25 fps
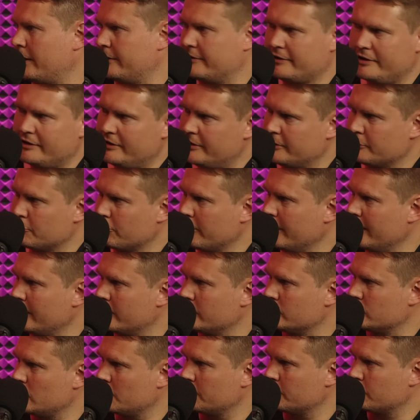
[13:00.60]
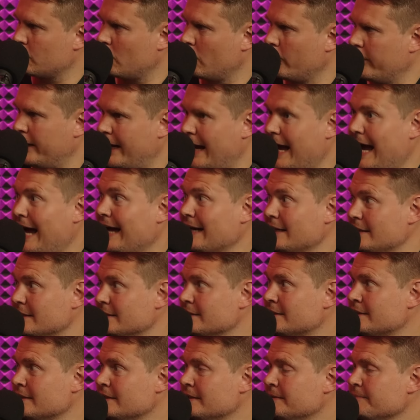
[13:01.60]
and I think they did a really good job of drawing it.
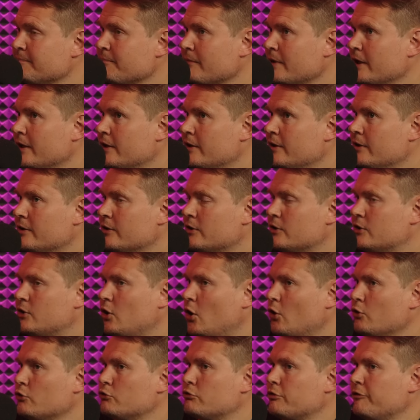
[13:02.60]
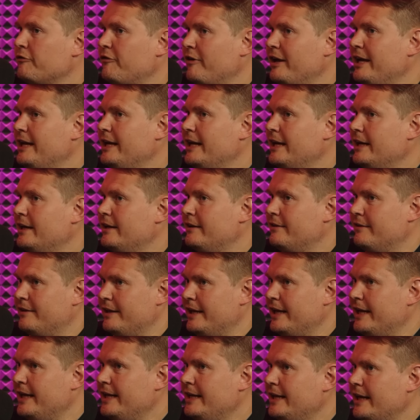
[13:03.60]
And contravening
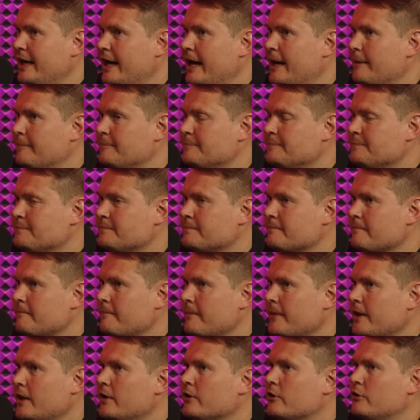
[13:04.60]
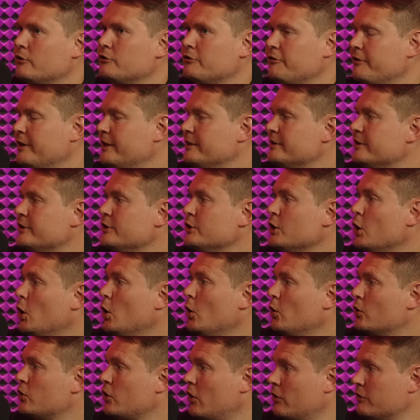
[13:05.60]
the
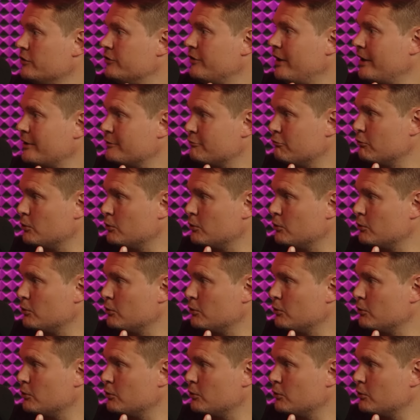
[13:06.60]
no contact